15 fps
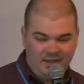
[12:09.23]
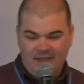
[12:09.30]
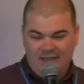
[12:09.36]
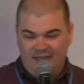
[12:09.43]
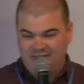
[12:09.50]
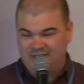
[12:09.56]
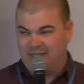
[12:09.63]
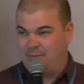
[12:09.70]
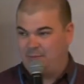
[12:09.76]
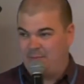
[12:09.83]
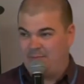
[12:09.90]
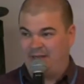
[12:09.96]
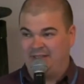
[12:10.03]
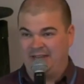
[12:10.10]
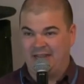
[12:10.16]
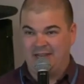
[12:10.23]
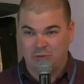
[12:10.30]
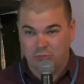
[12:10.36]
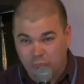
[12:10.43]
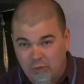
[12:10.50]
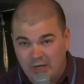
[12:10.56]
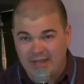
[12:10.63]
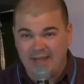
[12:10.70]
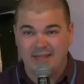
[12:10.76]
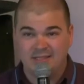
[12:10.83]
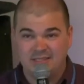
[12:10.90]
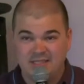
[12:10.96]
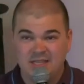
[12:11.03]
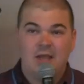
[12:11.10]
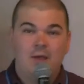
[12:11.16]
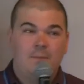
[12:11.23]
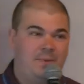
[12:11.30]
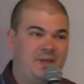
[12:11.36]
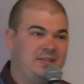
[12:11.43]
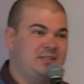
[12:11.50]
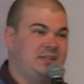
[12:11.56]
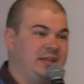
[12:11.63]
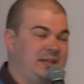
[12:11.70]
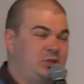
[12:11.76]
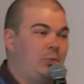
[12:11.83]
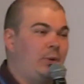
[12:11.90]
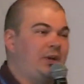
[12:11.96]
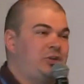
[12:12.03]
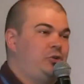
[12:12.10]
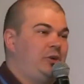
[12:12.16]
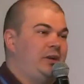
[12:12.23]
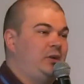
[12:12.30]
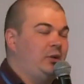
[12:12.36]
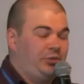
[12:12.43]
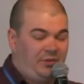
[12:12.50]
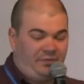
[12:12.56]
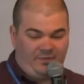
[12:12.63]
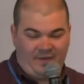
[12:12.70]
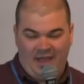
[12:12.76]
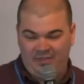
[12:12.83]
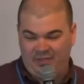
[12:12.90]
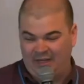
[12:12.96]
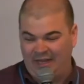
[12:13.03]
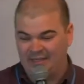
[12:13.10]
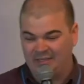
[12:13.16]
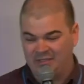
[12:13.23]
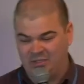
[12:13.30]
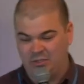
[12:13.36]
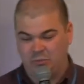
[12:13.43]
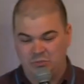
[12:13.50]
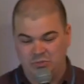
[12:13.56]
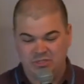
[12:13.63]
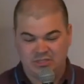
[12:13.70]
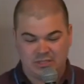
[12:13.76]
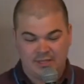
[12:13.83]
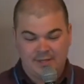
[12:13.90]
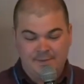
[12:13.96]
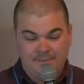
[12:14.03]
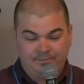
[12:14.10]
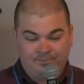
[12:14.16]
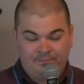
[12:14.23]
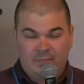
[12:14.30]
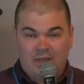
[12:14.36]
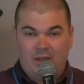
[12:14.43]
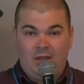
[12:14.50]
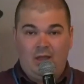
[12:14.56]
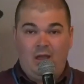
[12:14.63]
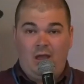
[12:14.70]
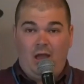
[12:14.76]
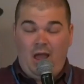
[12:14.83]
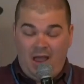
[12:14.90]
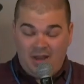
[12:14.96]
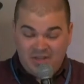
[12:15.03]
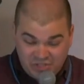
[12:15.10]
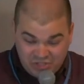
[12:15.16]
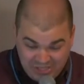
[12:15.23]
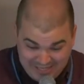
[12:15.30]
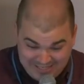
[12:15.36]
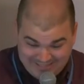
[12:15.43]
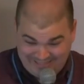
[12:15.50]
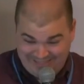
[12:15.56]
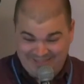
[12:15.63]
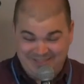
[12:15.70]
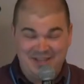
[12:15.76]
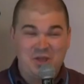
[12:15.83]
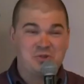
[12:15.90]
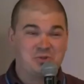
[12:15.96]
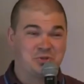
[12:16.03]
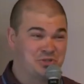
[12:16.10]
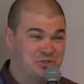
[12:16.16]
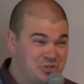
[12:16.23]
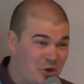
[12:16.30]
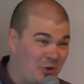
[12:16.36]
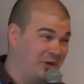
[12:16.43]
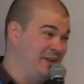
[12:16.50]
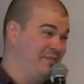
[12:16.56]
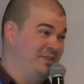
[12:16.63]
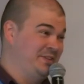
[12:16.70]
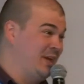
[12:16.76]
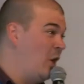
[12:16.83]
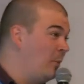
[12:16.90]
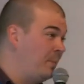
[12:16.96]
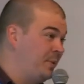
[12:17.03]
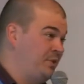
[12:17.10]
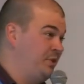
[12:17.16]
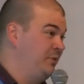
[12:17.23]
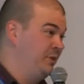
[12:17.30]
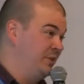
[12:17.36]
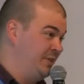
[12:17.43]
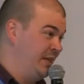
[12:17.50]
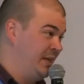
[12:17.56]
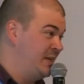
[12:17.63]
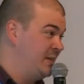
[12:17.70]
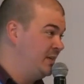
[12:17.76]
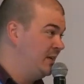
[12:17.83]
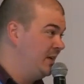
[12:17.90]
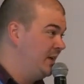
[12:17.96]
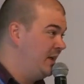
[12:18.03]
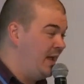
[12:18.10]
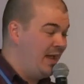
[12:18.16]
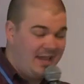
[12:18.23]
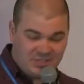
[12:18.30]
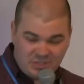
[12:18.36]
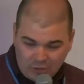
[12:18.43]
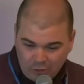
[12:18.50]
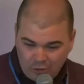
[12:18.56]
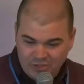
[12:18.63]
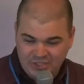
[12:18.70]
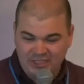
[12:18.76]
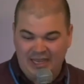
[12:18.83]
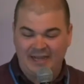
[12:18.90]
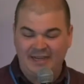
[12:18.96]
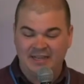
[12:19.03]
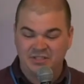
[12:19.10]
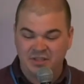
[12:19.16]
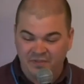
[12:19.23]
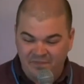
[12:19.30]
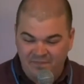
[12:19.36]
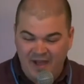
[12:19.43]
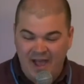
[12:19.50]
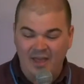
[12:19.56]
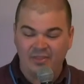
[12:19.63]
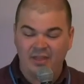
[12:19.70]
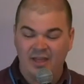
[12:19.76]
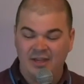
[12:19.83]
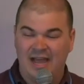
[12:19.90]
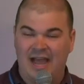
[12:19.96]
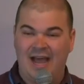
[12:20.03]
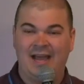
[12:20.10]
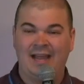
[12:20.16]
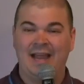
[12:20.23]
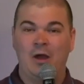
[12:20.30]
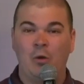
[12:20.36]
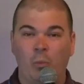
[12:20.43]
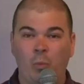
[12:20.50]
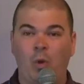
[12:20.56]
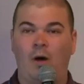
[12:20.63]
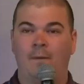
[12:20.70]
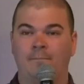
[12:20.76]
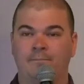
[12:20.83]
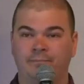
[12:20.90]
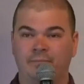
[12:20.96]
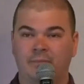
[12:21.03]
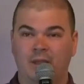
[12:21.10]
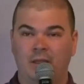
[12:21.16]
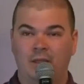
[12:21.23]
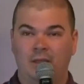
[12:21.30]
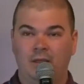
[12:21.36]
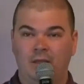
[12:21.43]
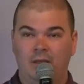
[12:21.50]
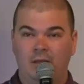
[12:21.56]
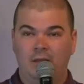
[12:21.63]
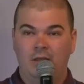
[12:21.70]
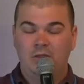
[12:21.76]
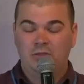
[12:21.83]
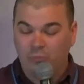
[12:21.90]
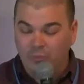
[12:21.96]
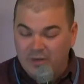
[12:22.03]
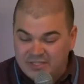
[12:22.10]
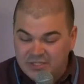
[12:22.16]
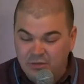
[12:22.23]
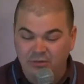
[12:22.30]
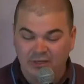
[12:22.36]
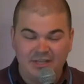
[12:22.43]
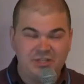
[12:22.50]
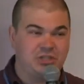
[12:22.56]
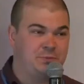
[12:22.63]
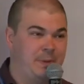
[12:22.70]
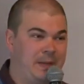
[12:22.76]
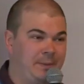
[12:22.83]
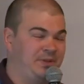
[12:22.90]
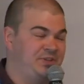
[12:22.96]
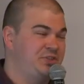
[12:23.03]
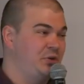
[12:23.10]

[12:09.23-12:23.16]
Is he going to make my day great? Basically, do I treat God the Father like Zeus? And Jesus does not give us that opportunity. His closing line is, the Father and I are one. The reason the religious people are so